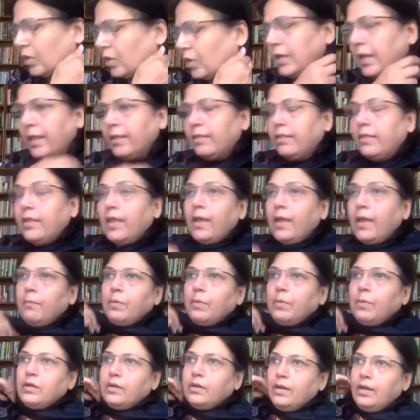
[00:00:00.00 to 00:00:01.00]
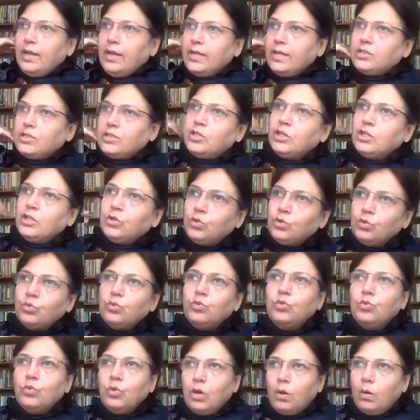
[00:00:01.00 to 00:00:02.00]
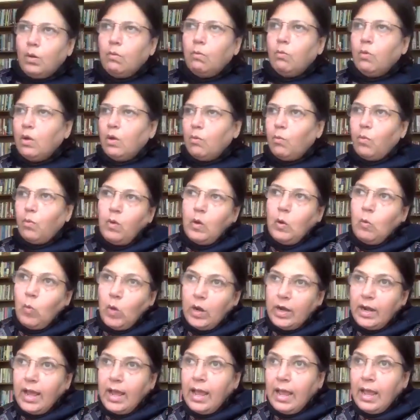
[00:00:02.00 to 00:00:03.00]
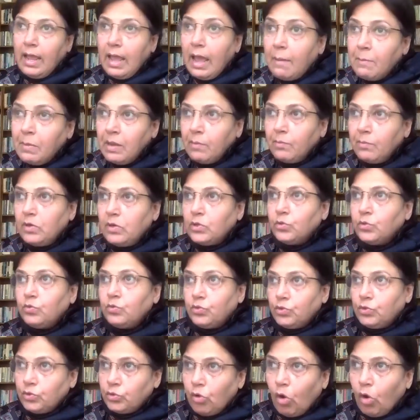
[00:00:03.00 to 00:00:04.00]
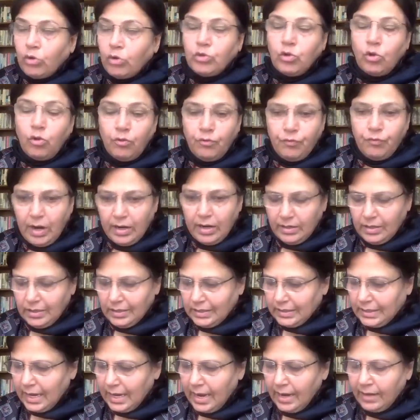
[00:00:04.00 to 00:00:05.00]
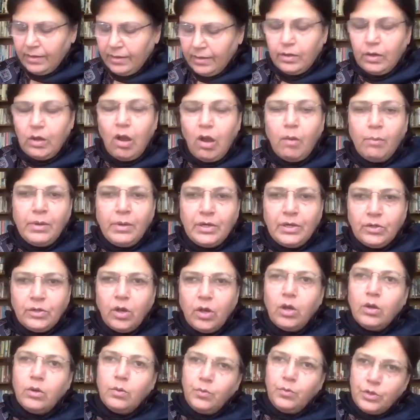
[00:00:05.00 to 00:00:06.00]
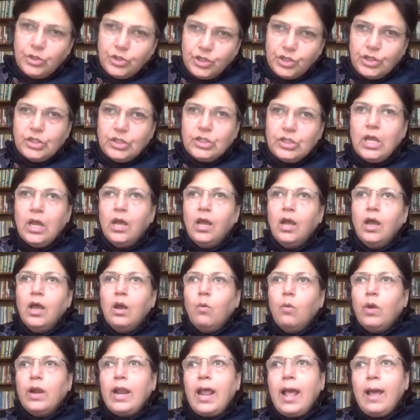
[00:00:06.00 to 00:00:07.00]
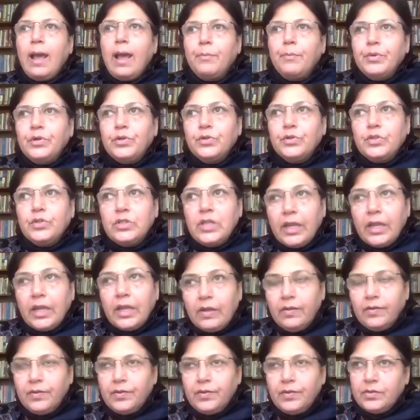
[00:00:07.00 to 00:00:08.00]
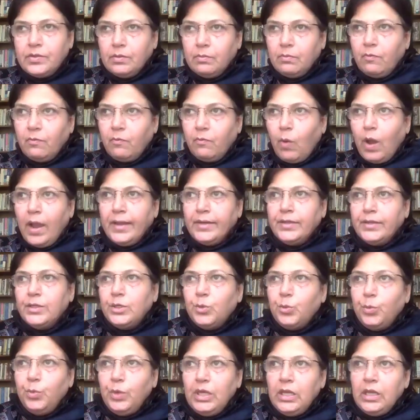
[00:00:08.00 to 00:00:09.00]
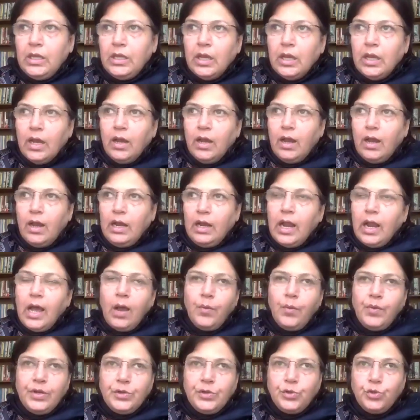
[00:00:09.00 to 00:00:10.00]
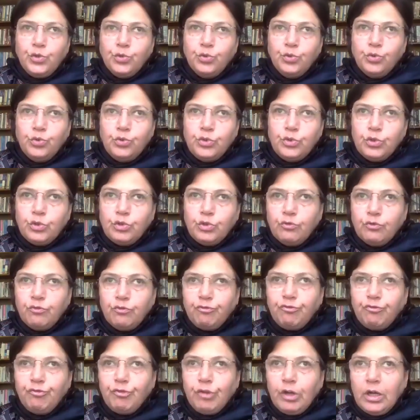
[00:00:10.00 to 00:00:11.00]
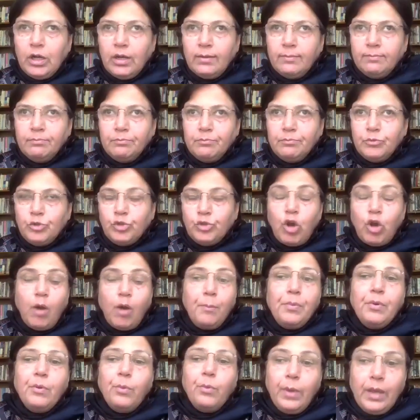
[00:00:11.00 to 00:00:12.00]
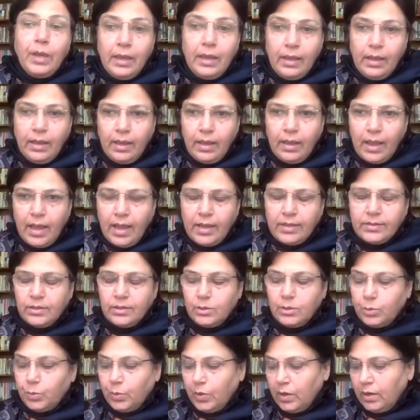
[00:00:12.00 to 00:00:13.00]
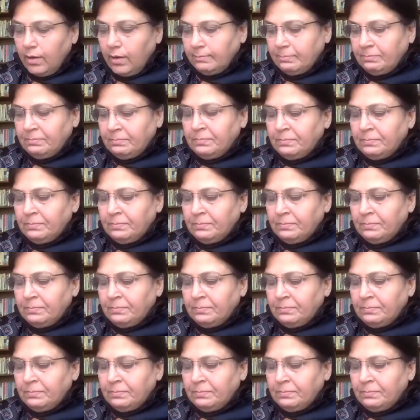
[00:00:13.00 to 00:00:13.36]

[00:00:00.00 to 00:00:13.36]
not get there, but let's stick to what I am able to sort of understand and comment on, which is what happened to secularism. Why did we allow it to sort of drop away, as it were?